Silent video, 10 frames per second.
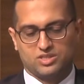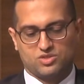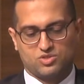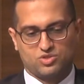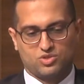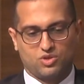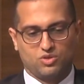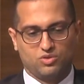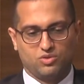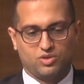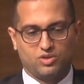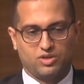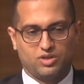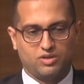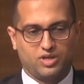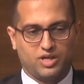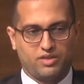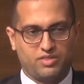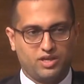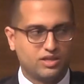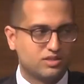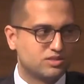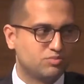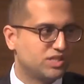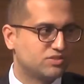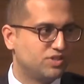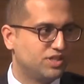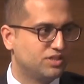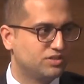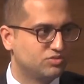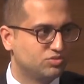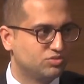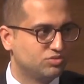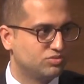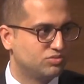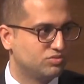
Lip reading: So I think it is the best way to...